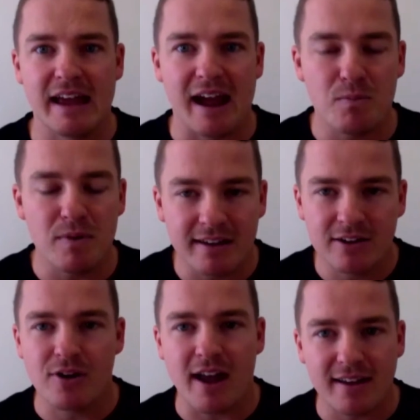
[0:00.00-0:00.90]
and we can
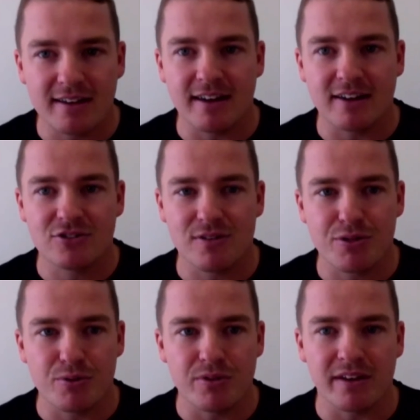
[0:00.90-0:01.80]
create connection
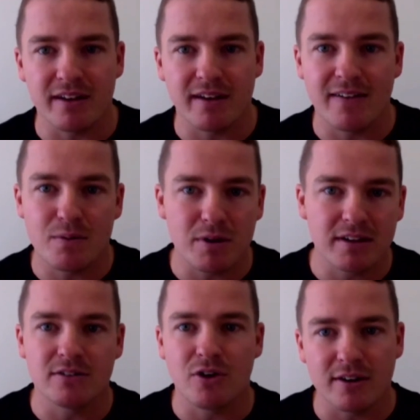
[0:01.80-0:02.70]
through there, and then we
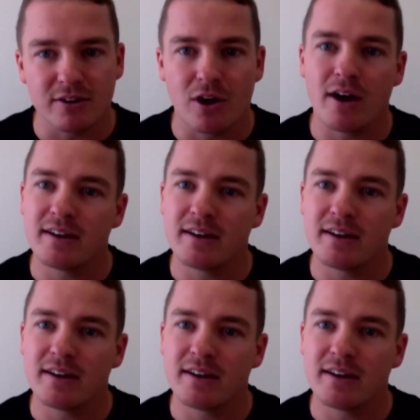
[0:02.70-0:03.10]
can kind of go,